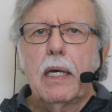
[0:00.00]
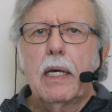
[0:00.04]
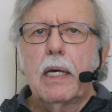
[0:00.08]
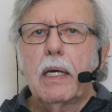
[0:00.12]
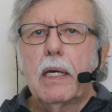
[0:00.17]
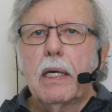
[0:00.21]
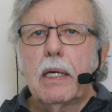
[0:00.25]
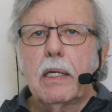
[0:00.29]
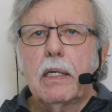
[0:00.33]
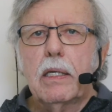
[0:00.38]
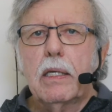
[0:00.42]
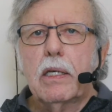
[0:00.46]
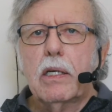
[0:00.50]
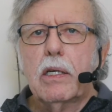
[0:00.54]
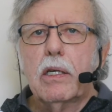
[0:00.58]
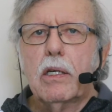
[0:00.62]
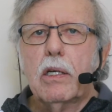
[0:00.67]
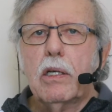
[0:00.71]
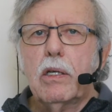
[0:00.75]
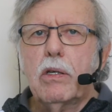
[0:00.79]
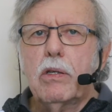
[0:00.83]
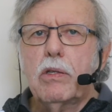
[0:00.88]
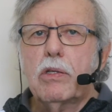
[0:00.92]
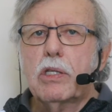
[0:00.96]
It
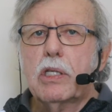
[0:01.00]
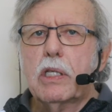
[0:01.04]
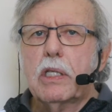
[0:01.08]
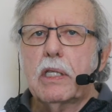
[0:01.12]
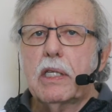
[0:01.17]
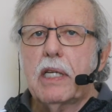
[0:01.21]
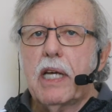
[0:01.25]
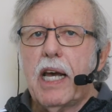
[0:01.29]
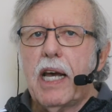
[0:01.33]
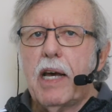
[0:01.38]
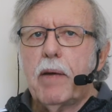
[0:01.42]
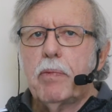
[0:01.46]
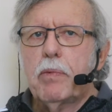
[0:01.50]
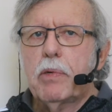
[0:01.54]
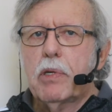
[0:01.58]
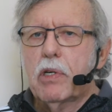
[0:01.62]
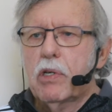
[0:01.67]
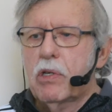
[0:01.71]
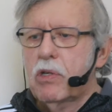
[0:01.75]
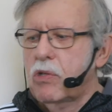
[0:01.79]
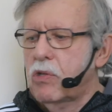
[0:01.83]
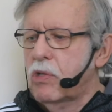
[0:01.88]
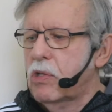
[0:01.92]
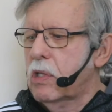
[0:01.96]
includes
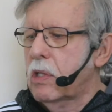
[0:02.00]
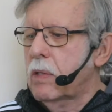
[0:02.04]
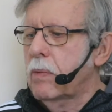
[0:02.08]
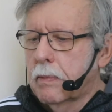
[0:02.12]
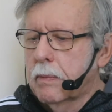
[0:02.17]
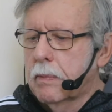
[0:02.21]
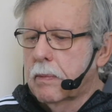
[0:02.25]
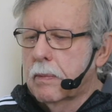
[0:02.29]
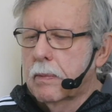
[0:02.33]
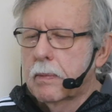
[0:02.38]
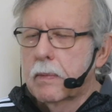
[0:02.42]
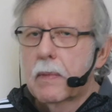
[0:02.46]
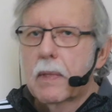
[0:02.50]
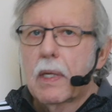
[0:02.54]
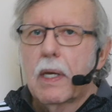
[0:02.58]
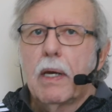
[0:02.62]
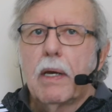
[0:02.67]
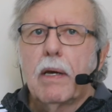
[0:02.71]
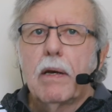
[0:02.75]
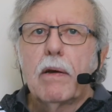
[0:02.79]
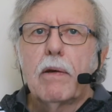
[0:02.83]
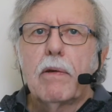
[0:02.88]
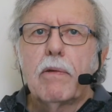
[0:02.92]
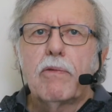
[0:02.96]
adapters
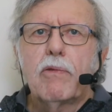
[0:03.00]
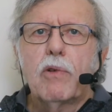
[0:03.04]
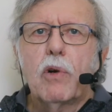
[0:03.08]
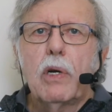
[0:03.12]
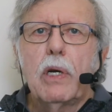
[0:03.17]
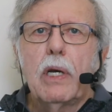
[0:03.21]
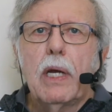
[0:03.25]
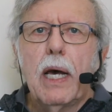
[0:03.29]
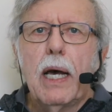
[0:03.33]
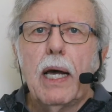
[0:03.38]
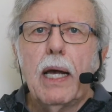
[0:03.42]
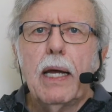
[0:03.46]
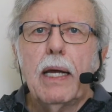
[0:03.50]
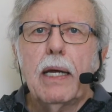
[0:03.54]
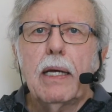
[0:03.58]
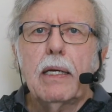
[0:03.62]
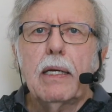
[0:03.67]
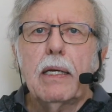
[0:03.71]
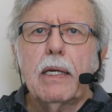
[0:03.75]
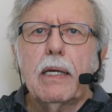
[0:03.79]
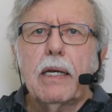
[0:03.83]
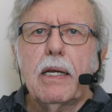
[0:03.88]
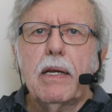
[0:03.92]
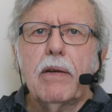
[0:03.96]
for
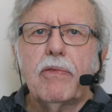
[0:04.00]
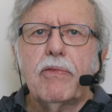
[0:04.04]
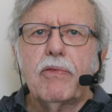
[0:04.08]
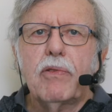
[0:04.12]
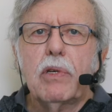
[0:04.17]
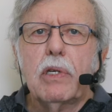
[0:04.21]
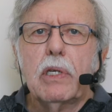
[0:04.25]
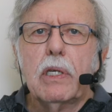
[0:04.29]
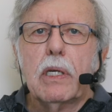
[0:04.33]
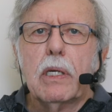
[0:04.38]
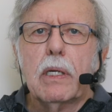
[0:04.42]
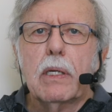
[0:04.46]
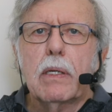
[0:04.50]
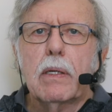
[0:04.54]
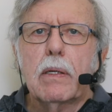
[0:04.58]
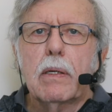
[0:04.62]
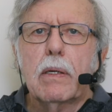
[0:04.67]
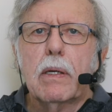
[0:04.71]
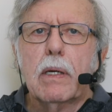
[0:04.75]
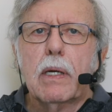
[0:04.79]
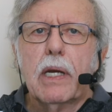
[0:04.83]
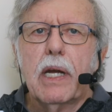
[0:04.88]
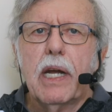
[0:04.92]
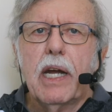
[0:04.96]
nine different
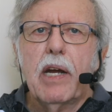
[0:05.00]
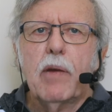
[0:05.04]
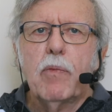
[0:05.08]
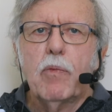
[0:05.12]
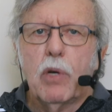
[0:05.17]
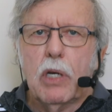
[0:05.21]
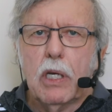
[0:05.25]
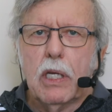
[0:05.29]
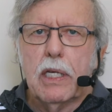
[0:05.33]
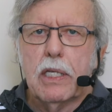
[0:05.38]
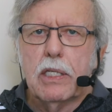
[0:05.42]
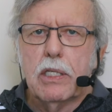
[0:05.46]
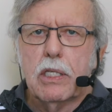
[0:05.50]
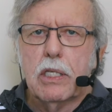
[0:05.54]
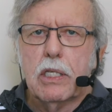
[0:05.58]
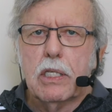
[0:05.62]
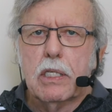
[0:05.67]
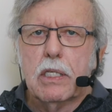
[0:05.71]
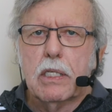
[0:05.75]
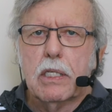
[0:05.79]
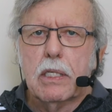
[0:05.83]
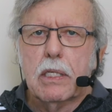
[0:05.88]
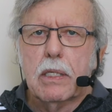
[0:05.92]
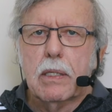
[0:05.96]
camera
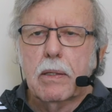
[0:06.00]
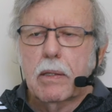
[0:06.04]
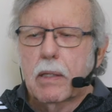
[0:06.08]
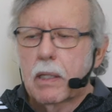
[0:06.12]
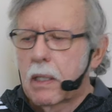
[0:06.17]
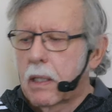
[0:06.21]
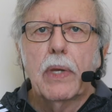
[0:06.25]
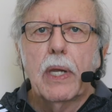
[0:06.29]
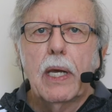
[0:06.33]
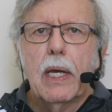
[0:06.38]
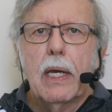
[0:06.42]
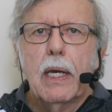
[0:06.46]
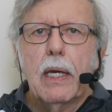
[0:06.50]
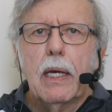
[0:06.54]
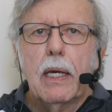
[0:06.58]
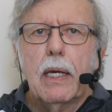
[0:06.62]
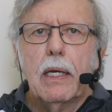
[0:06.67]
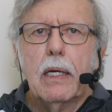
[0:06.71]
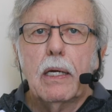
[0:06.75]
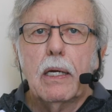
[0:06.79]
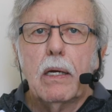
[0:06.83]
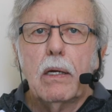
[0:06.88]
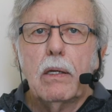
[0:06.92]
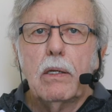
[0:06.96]
lenses.
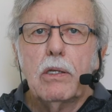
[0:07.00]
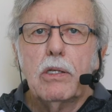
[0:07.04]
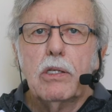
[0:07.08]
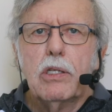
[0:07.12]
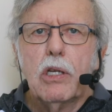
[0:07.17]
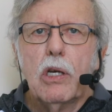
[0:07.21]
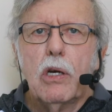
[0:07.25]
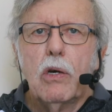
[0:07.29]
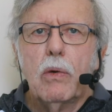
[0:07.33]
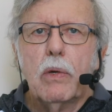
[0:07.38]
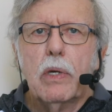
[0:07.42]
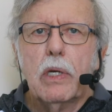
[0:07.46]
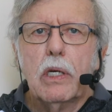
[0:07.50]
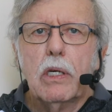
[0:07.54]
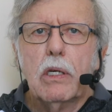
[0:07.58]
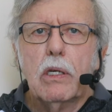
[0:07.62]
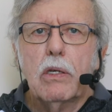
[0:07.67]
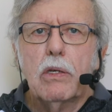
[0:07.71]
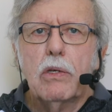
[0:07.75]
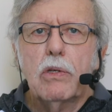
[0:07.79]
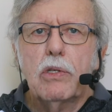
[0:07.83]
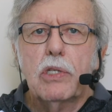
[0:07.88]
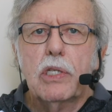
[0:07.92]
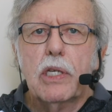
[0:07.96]
It also
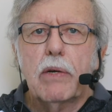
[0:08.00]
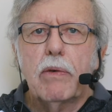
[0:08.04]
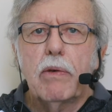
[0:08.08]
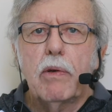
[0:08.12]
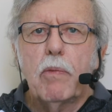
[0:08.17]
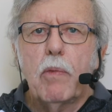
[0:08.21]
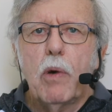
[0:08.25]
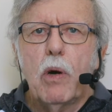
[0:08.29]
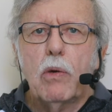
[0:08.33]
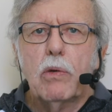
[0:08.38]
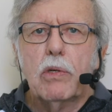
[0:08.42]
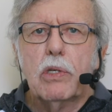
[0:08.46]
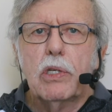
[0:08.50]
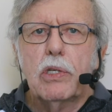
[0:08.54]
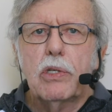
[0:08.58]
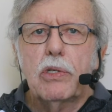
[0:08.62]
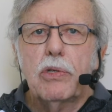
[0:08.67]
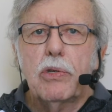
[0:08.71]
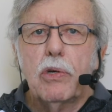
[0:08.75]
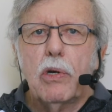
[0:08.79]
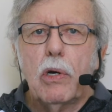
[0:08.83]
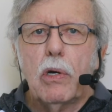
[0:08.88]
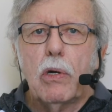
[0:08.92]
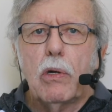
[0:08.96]
includes a remote
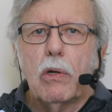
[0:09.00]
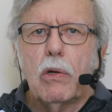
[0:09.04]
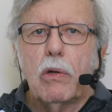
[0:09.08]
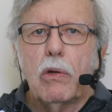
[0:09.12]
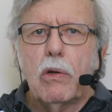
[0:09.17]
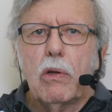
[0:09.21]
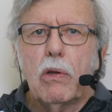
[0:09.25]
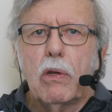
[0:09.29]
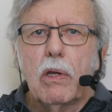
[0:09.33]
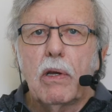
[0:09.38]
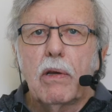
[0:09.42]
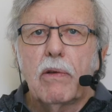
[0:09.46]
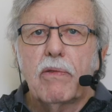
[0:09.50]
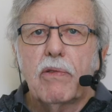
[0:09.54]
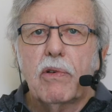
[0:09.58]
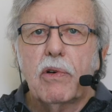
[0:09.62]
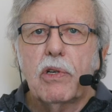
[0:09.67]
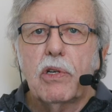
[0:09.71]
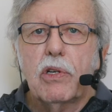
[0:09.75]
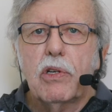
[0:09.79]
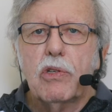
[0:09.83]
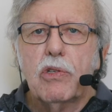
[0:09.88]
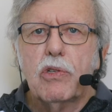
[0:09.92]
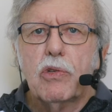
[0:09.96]
control for
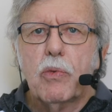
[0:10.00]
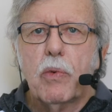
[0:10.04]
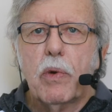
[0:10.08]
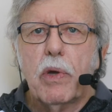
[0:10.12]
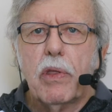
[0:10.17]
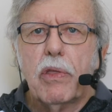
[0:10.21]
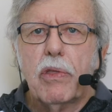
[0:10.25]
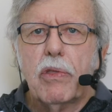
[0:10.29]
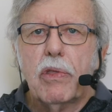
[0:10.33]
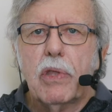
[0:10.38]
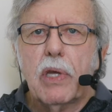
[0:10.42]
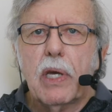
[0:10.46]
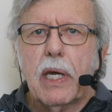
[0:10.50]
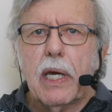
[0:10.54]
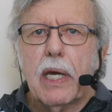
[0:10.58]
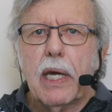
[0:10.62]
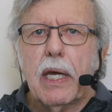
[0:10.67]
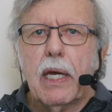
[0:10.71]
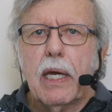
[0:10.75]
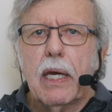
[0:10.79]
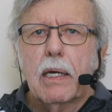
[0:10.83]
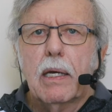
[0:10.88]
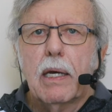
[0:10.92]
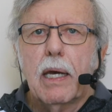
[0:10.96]
use with
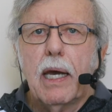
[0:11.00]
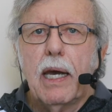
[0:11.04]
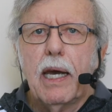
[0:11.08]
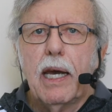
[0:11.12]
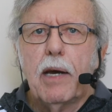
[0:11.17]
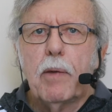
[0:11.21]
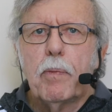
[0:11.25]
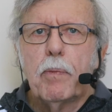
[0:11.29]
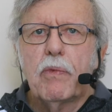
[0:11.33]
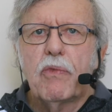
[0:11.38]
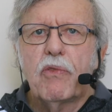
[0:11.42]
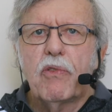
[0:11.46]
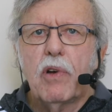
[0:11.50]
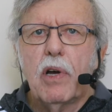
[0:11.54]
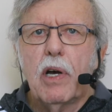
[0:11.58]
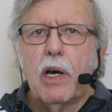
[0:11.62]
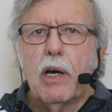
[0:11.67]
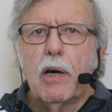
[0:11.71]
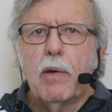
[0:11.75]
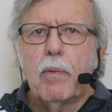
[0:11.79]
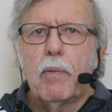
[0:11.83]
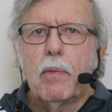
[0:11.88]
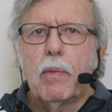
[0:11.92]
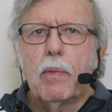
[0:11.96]
the app
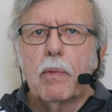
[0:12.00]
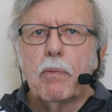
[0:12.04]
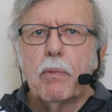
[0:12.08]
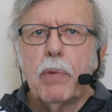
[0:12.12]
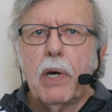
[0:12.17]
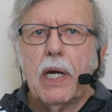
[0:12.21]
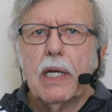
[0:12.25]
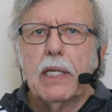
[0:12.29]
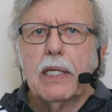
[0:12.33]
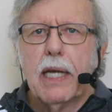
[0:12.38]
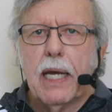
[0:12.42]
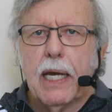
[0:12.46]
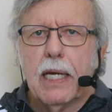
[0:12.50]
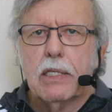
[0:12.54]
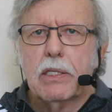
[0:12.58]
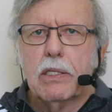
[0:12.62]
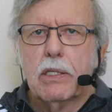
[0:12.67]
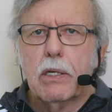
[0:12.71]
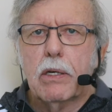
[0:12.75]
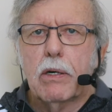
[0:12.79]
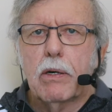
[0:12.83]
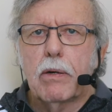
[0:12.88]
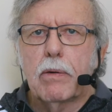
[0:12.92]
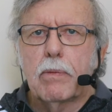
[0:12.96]
from
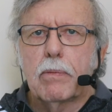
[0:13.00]
Padcaster